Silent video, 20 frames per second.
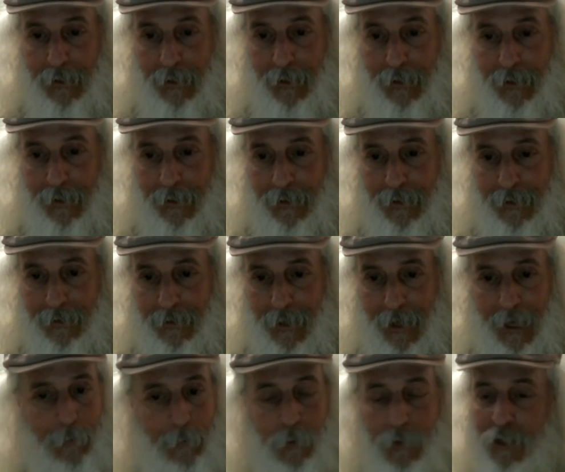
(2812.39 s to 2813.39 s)
Yeah. It was
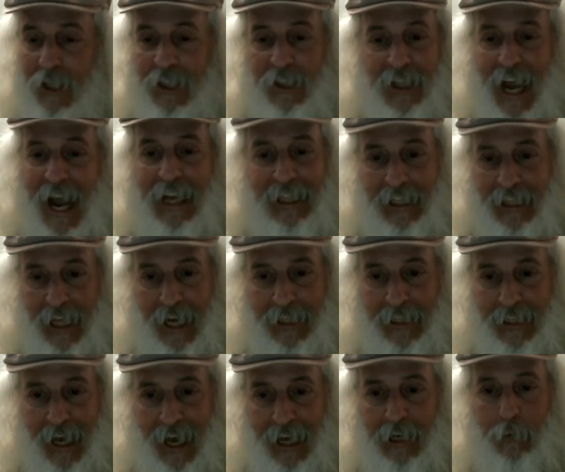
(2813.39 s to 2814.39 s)
exactly like
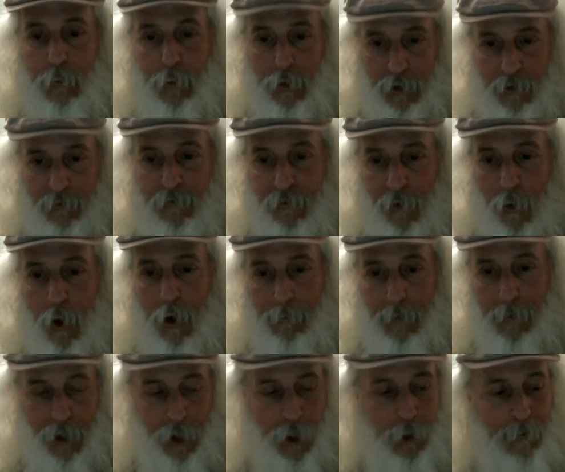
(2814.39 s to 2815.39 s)
that. It was a
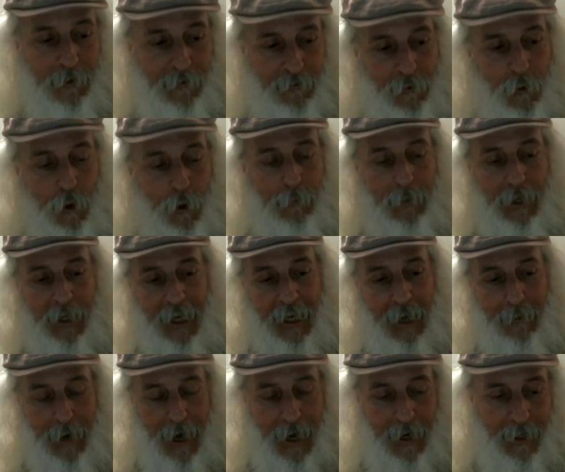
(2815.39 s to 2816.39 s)
form, a human form that
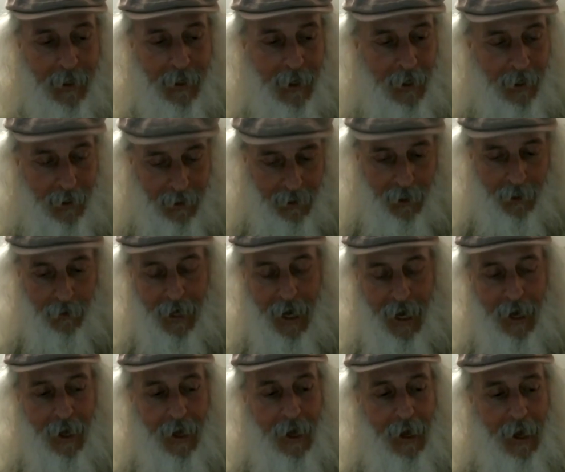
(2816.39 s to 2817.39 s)
came out of you know
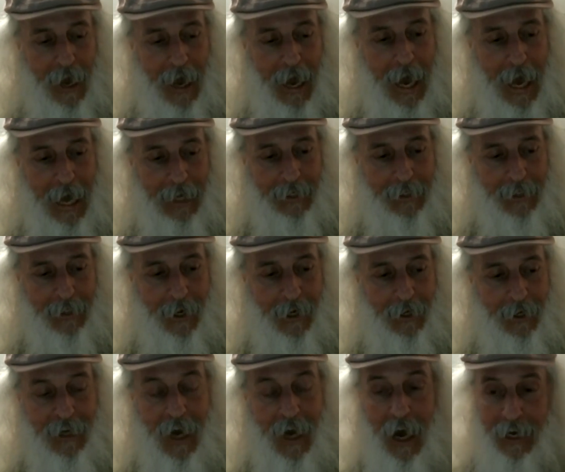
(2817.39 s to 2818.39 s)
that and
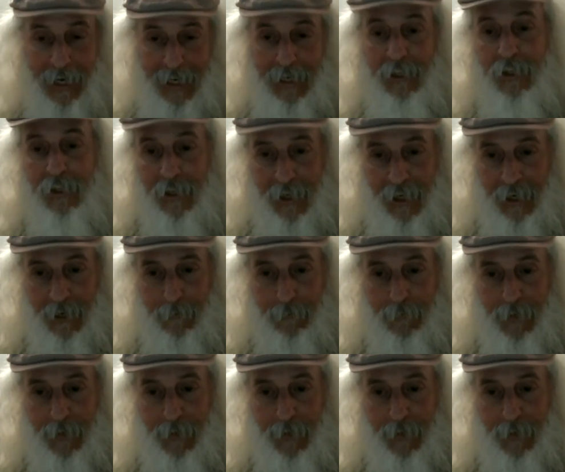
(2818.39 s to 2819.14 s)
uh, got into him.